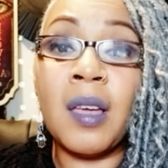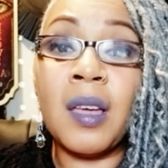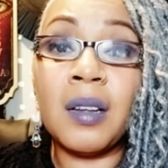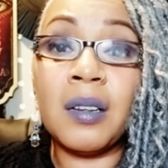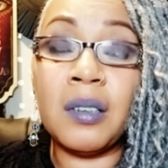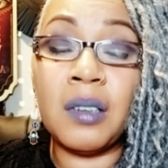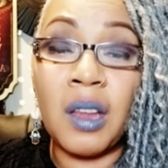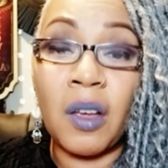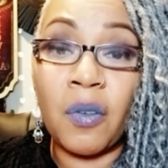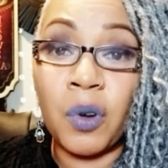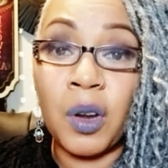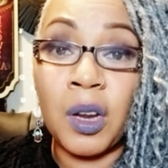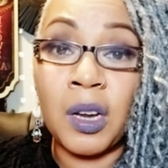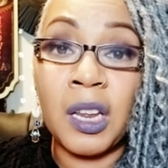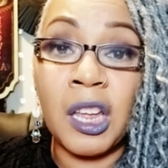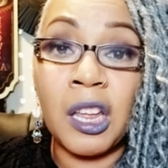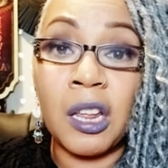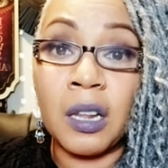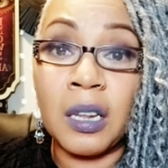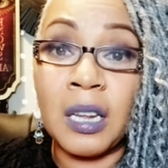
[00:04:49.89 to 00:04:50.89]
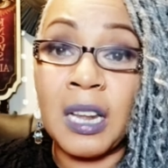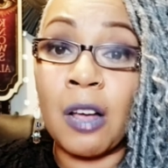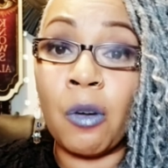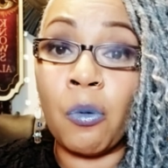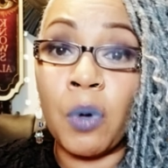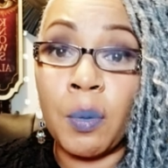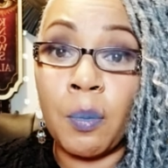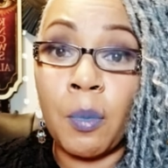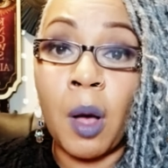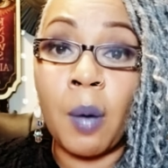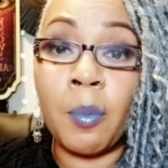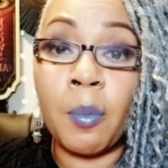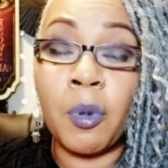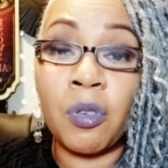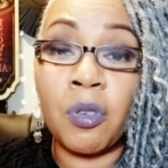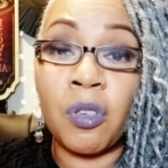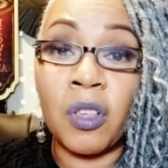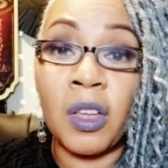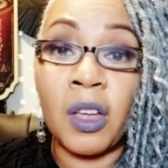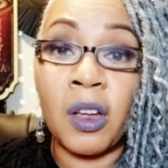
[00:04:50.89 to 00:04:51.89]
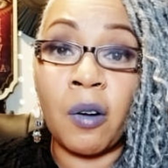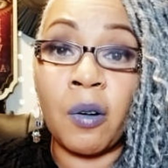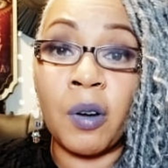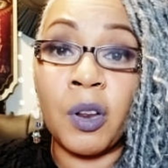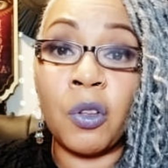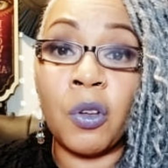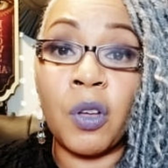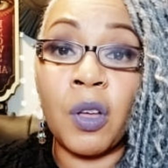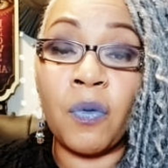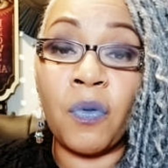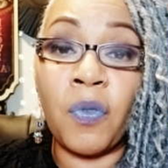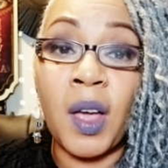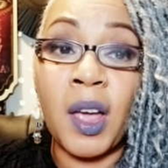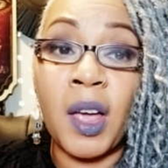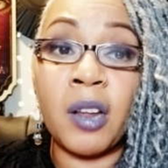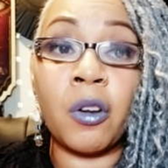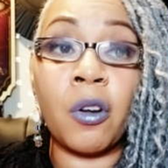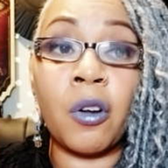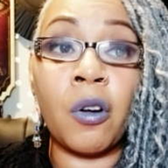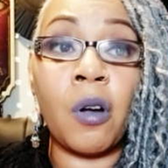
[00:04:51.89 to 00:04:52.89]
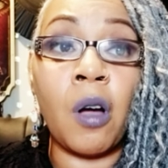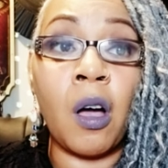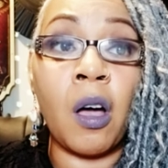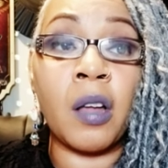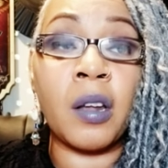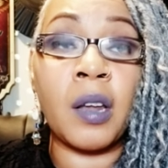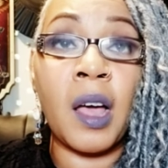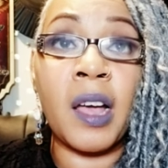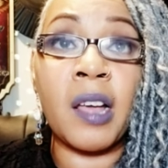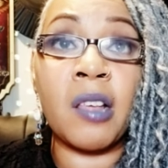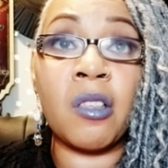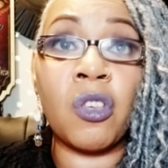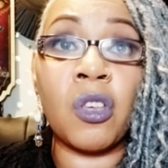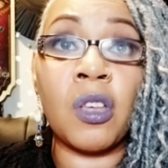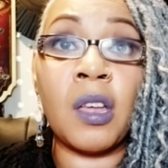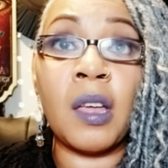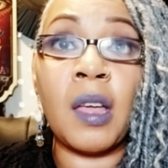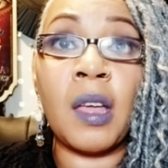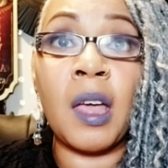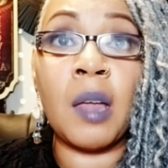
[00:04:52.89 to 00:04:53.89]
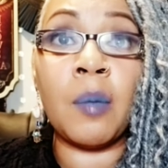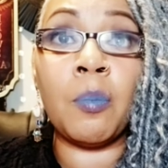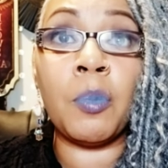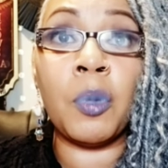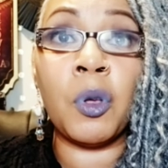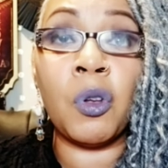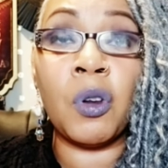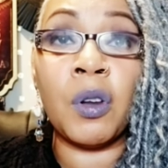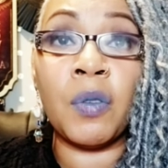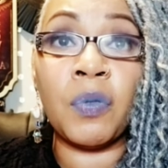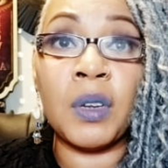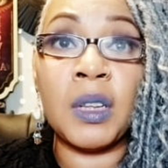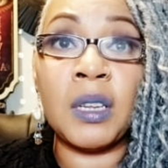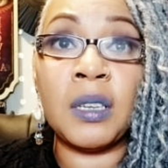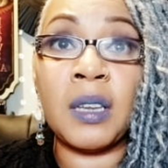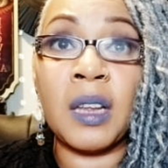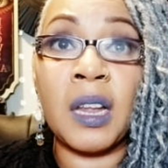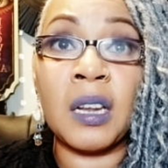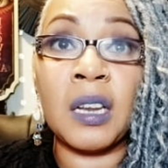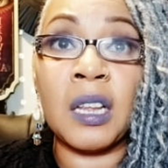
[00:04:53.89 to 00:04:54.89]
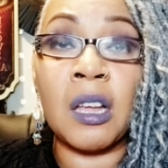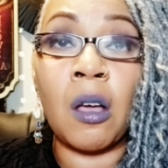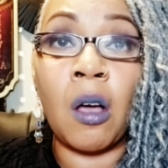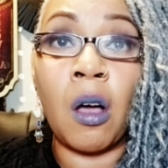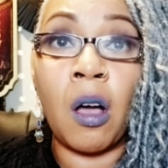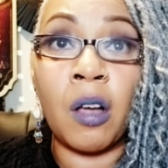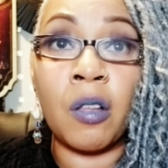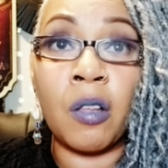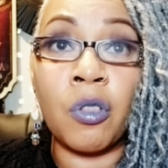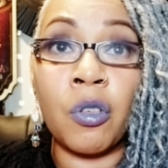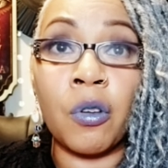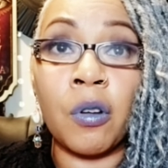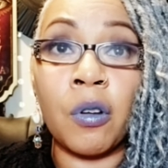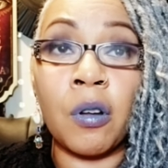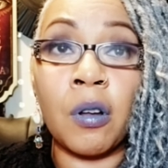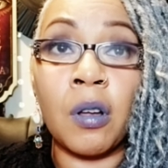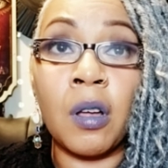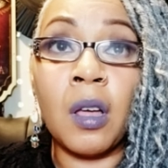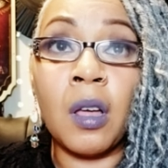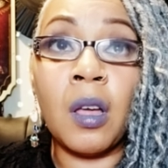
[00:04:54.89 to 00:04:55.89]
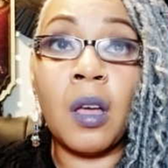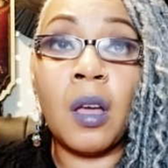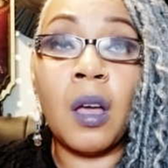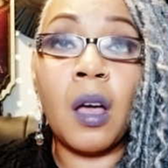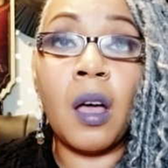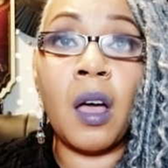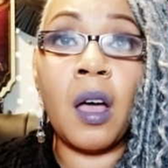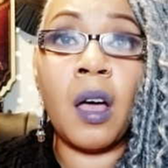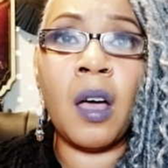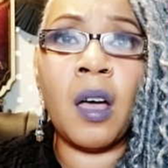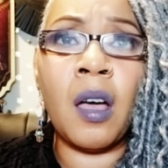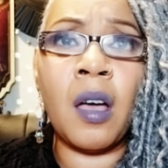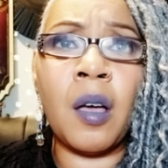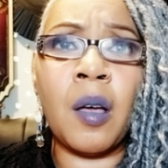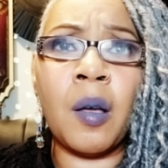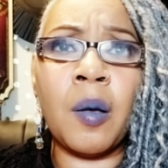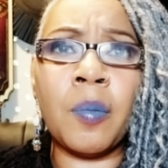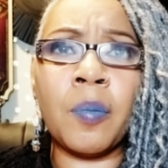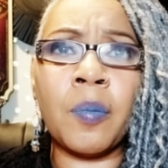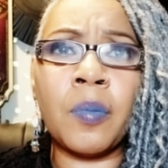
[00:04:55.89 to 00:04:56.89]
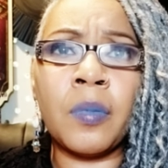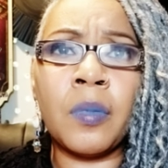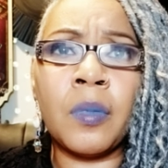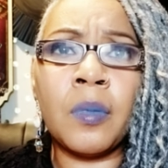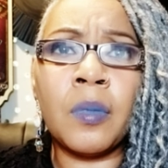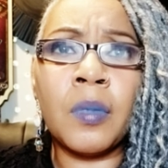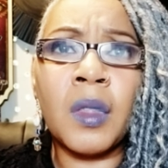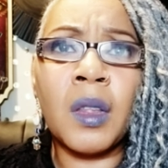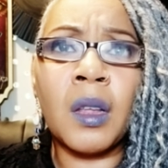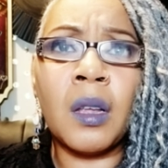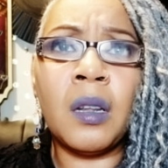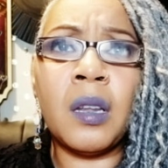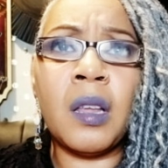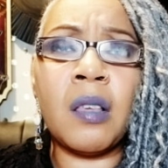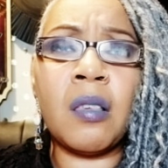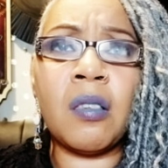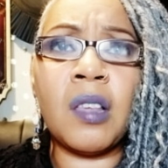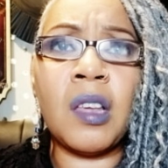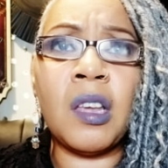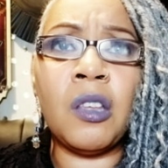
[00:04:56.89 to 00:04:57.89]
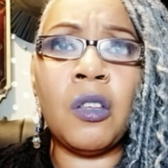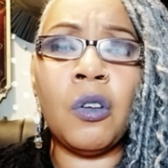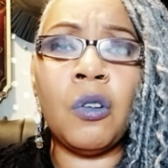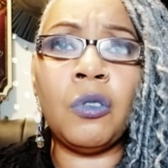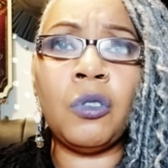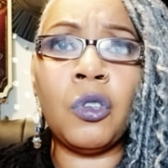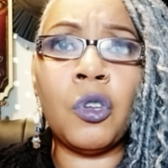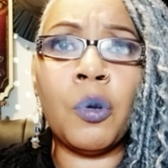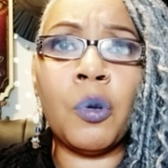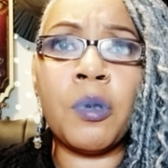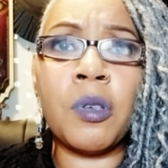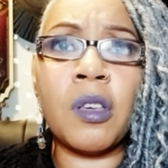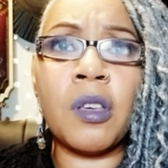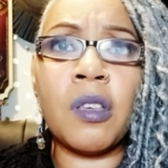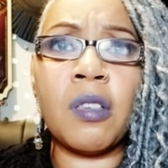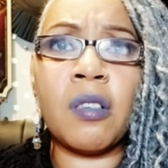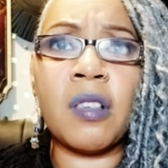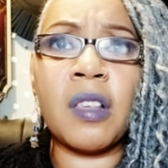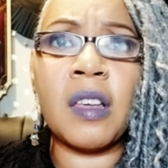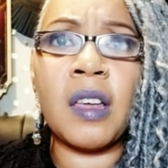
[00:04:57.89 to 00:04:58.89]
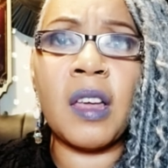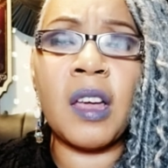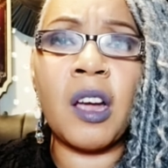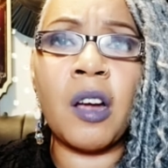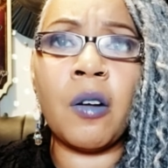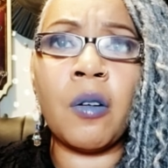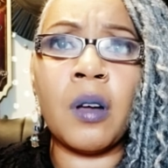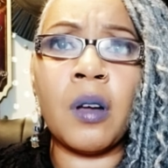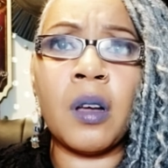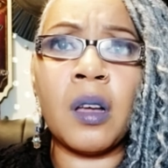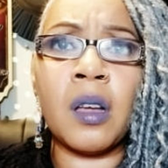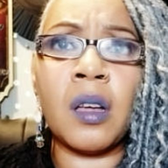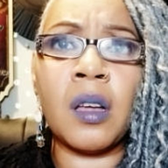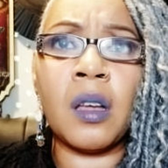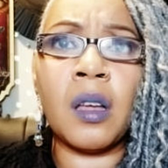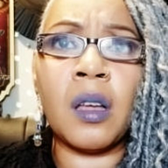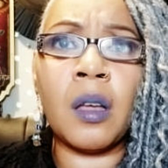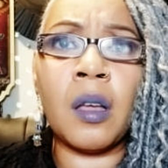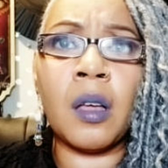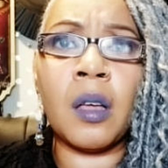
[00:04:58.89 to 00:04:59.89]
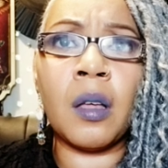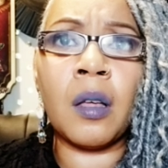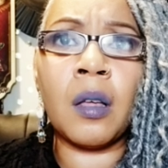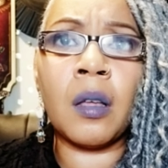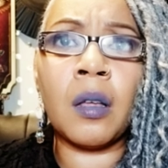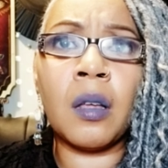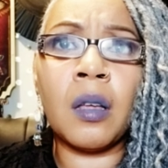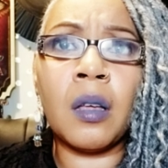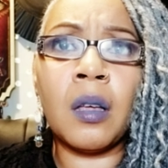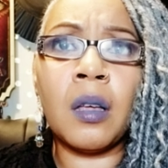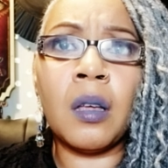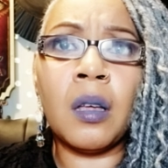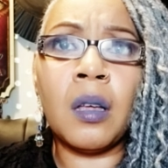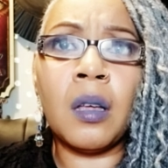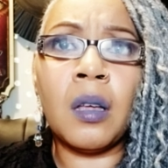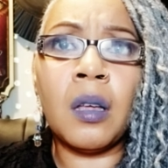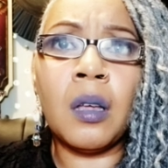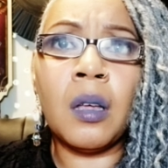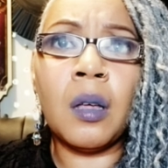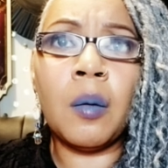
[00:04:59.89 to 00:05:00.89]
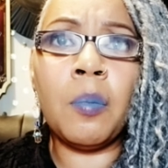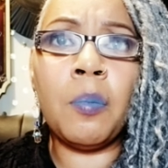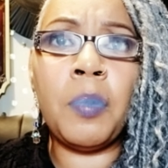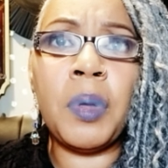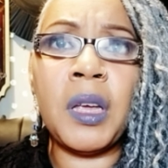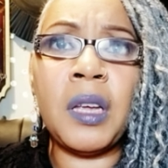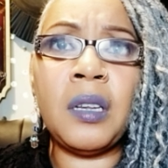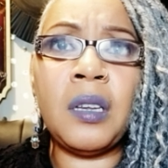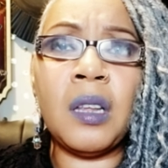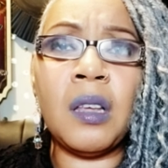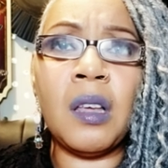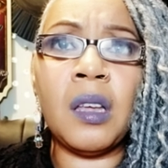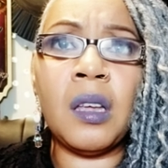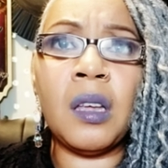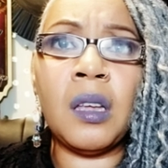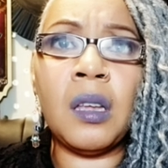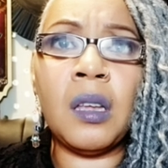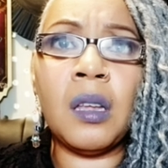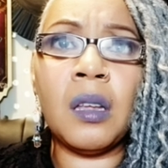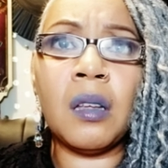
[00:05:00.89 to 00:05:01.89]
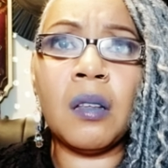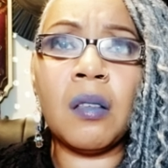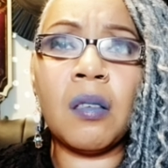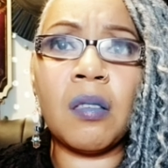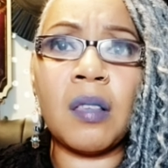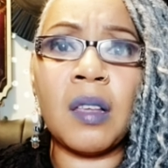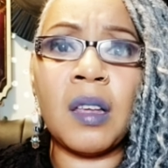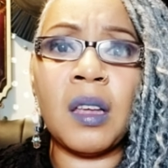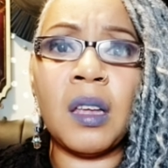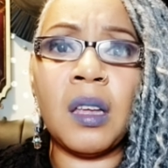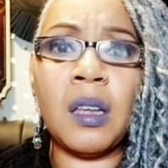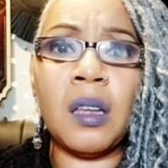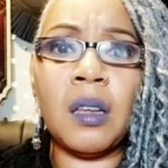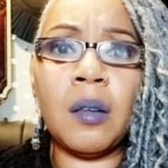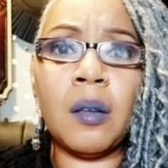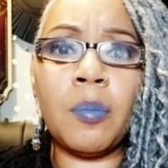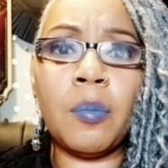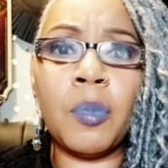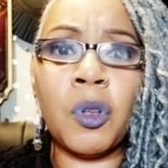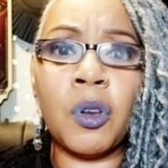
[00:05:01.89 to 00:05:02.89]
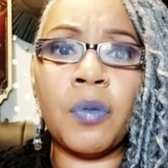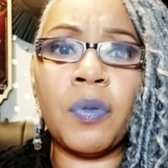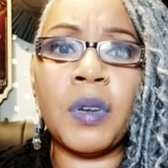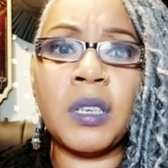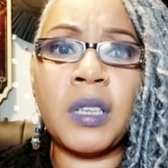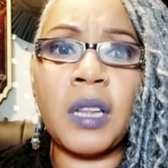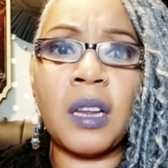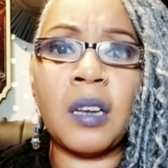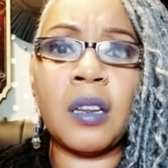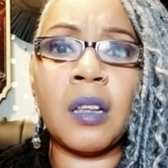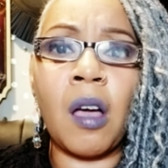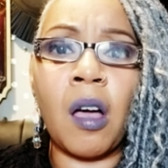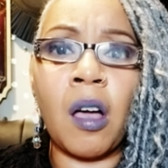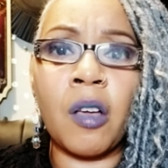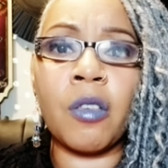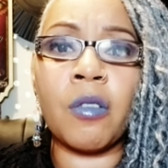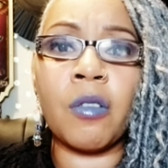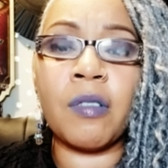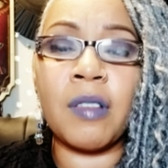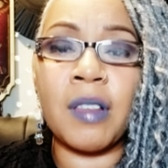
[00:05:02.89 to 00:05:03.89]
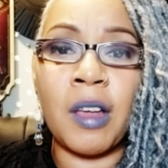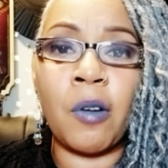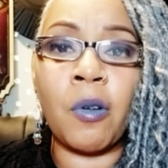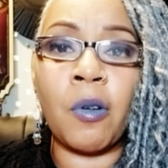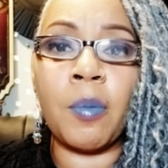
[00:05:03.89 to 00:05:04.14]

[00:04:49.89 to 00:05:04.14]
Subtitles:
definitely connect with Mambo Sierra. You can find her on IG at Beautifully Deadly Conjure. Let's see, YouTube, she's Sierra BDC, Beautifully Deadly Conjure, Sierra